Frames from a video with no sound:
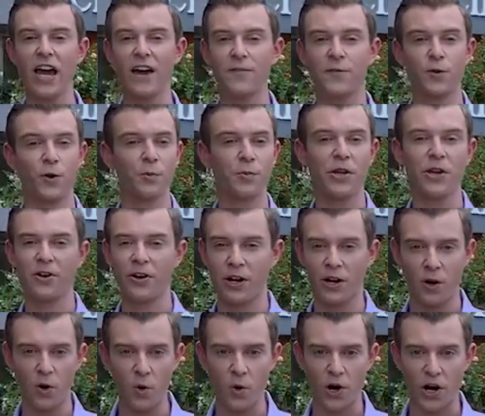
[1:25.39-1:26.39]
have to appear in
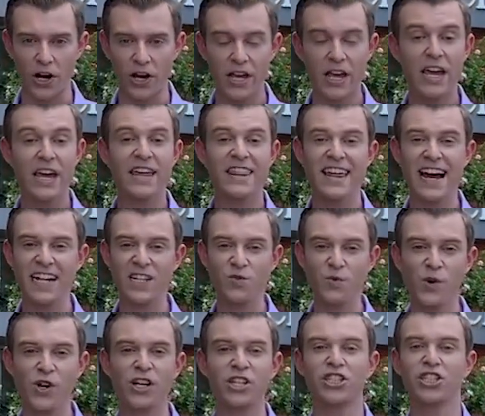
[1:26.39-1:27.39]
court. That's
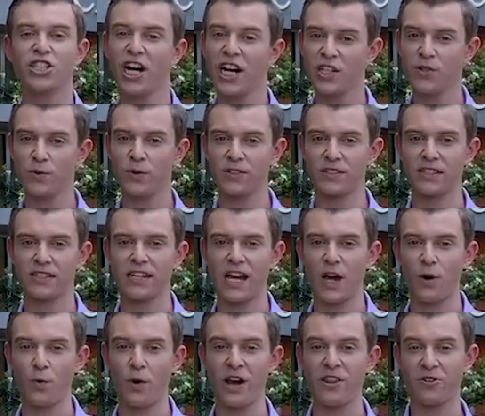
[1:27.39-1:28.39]
where a judge will
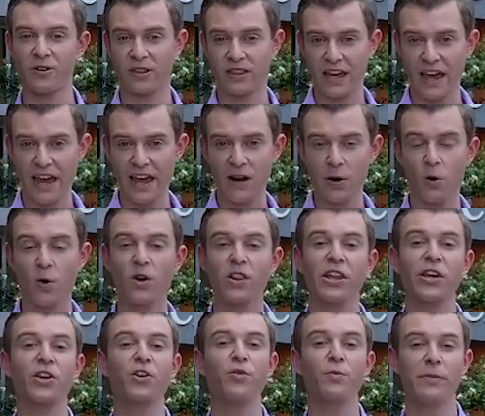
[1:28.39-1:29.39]
decide whether they or
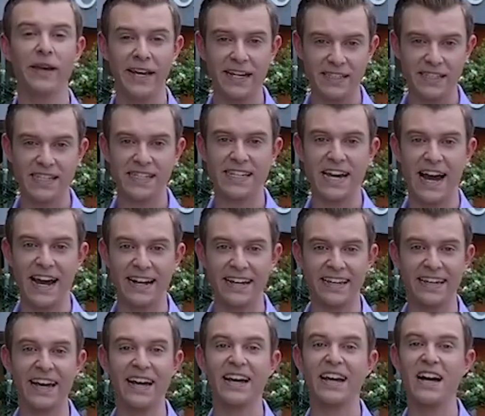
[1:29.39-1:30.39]
the Humane Society
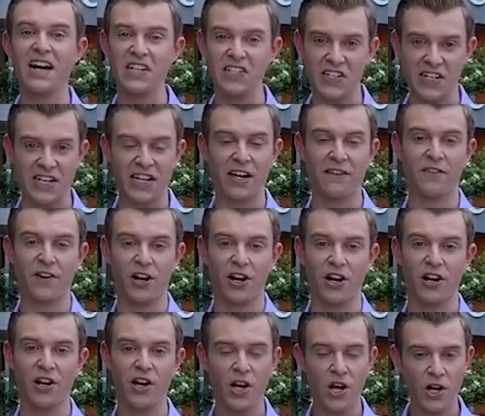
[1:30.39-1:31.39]
get custody of
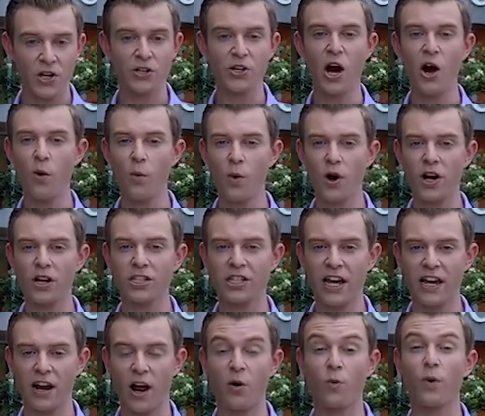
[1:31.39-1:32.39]
her. No word
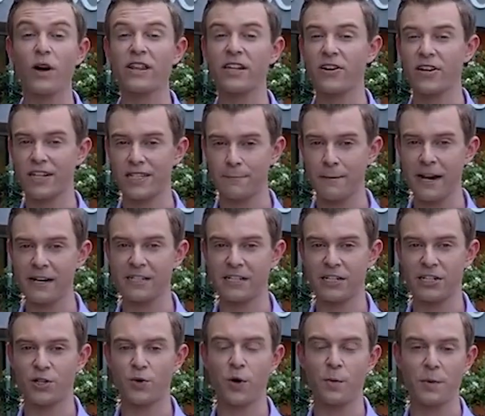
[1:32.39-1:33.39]
yet on when they're
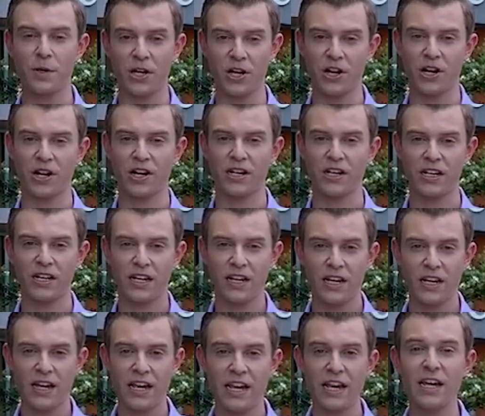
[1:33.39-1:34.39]
expected to appear.
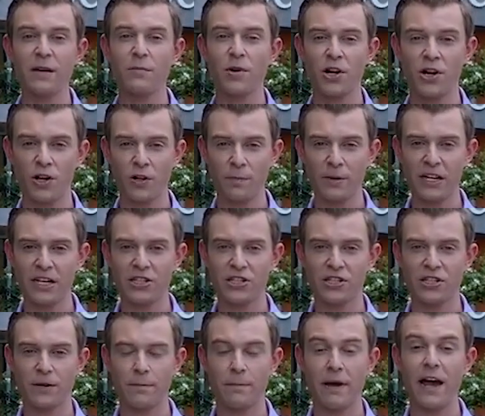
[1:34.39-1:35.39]
In Myrtle
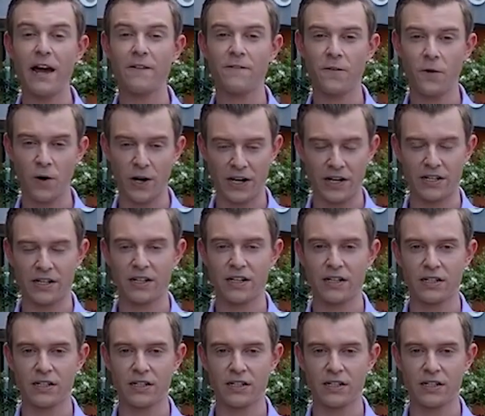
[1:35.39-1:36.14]
Beach, Matt Fortin,